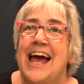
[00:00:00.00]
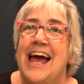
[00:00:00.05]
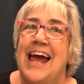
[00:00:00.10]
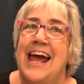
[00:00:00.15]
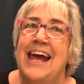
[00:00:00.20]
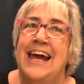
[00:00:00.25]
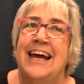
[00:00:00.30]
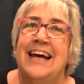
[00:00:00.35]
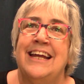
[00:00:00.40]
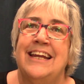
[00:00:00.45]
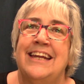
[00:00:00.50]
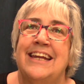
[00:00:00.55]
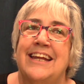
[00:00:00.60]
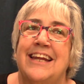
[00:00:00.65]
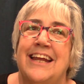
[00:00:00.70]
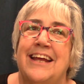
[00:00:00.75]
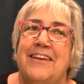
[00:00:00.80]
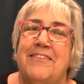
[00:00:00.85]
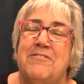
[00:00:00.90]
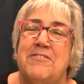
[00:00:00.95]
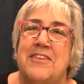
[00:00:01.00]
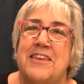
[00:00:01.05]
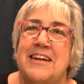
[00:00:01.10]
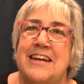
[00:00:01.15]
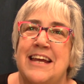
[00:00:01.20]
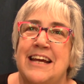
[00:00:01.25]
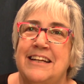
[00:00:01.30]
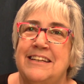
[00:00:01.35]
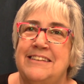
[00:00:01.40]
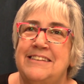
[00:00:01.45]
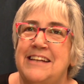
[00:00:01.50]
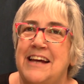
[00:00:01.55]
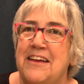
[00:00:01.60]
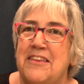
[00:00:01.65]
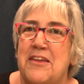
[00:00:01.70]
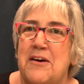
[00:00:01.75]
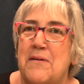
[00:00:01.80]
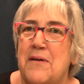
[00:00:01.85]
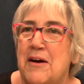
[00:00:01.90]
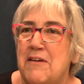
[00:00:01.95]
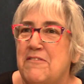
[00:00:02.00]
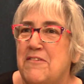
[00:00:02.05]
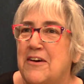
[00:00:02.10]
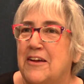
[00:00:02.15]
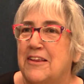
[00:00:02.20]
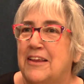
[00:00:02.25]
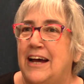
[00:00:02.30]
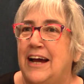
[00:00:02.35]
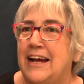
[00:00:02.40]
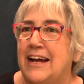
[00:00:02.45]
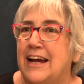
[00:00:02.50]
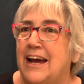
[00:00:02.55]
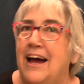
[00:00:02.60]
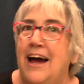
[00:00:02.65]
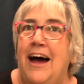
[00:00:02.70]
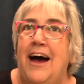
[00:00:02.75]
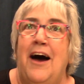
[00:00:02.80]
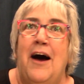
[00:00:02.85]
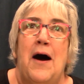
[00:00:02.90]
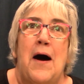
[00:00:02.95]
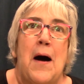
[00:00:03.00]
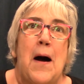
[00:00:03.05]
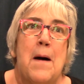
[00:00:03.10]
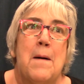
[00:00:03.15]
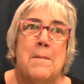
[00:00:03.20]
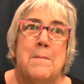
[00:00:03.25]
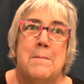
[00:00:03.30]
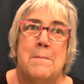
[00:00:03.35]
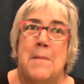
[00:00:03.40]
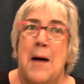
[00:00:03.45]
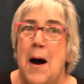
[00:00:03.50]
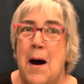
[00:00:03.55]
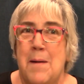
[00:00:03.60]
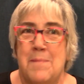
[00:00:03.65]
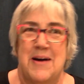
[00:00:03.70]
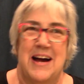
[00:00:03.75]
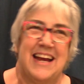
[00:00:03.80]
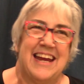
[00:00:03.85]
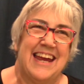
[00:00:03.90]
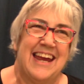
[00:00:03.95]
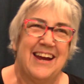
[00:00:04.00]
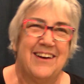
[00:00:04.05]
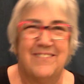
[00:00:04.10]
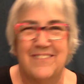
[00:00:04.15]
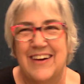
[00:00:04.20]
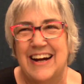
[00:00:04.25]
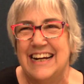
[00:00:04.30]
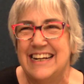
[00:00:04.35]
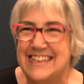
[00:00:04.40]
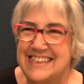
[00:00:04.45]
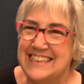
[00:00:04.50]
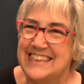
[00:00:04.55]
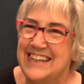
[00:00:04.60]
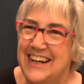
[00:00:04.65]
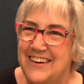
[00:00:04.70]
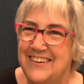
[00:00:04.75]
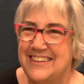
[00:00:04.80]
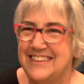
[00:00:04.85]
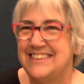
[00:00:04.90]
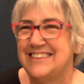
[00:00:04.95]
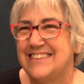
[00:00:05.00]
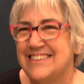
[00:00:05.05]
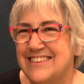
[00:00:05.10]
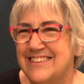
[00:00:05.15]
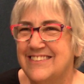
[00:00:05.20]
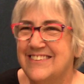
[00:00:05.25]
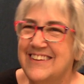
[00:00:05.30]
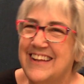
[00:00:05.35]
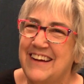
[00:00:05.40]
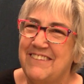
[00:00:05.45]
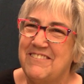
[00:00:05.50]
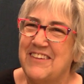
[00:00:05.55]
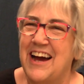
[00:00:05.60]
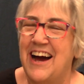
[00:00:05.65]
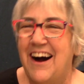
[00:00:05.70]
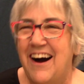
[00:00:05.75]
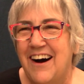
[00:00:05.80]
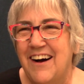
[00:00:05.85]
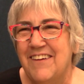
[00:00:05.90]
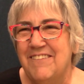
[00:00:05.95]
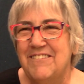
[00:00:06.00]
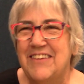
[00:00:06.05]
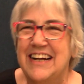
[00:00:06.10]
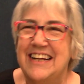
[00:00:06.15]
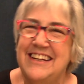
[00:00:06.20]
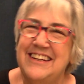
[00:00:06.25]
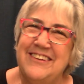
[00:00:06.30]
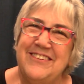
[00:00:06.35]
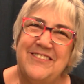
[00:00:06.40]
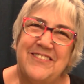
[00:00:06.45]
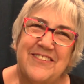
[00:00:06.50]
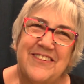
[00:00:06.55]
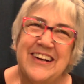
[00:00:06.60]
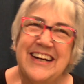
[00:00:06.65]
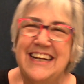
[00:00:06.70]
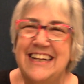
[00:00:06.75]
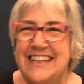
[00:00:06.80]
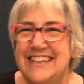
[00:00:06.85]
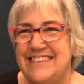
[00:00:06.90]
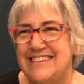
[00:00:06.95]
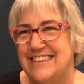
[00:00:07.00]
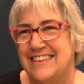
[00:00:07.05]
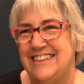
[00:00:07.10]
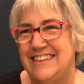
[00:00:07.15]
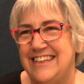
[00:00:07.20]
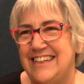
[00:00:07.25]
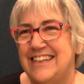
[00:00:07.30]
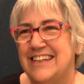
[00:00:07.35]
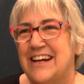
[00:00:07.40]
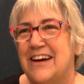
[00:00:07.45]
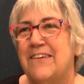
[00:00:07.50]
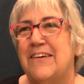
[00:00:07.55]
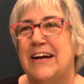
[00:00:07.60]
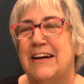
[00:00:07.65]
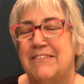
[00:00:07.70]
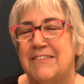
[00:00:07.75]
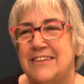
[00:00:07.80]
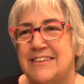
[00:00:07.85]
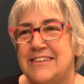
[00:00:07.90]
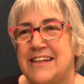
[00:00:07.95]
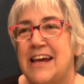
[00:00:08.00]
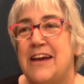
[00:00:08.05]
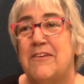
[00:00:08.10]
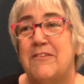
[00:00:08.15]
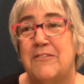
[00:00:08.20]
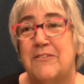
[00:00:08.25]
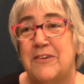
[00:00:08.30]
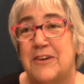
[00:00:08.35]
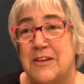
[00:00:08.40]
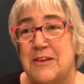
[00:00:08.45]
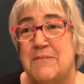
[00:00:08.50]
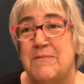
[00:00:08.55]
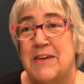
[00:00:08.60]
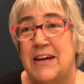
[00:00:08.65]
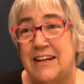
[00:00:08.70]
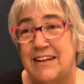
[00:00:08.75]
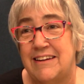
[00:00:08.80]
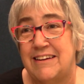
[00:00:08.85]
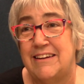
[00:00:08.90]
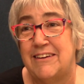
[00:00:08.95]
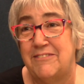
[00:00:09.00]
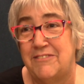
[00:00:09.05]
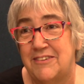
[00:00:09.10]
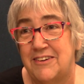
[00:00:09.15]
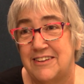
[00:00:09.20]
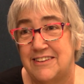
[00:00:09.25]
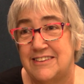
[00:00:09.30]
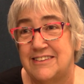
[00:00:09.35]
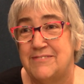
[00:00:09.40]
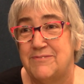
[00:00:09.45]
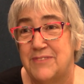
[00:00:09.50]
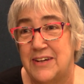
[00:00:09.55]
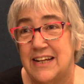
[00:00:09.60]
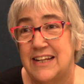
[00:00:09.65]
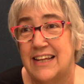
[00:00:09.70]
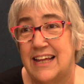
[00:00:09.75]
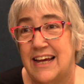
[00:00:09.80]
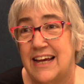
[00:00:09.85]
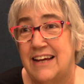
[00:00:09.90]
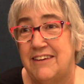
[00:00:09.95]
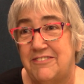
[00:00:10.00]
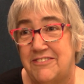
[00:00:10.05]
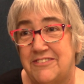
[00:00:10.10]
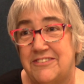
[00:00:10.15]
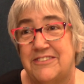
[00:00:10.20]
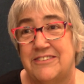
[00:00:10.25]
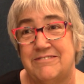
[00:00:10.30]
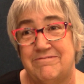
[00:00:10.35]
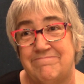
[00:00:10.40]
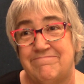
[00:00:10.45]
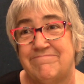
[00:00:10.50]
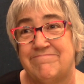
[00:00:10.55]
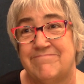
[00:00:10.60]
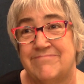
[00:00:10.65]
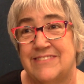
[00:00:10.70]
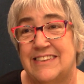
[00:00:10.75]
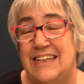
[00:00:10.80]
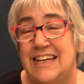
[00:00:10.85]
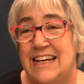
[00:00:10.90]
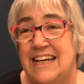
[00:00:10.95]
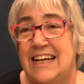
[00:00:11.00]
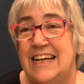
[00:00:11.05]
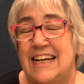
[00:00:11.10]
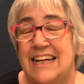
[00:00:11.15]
And the next day, though, I felt like, Mom, I can't wait to go to school. I've got all my new friends, and you know, it was it really made a difference yes. in my life. Yes. Okay.